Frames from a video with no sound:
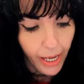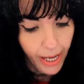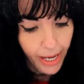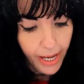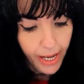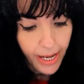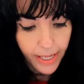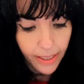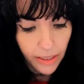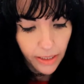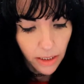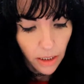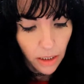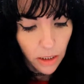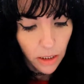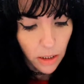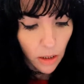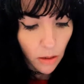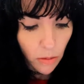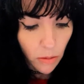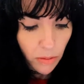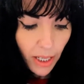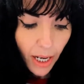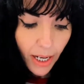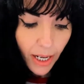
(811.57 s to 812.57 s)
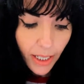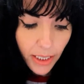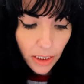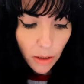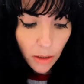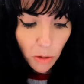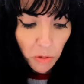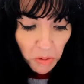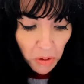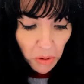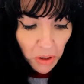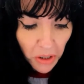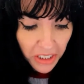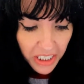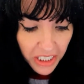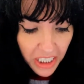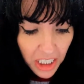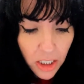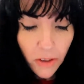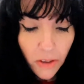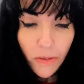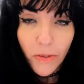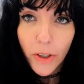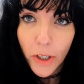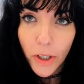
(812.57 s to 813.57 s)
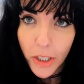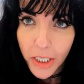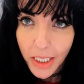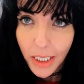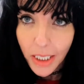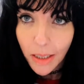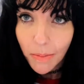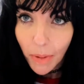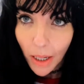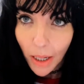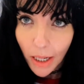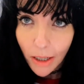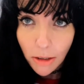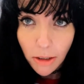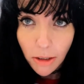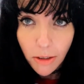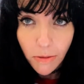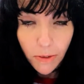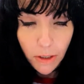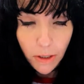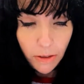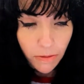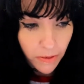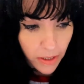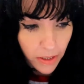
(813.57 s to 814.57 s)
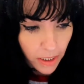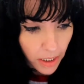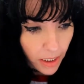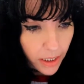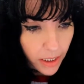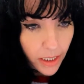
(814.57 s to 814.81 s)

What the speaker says: And so that one is £14.50.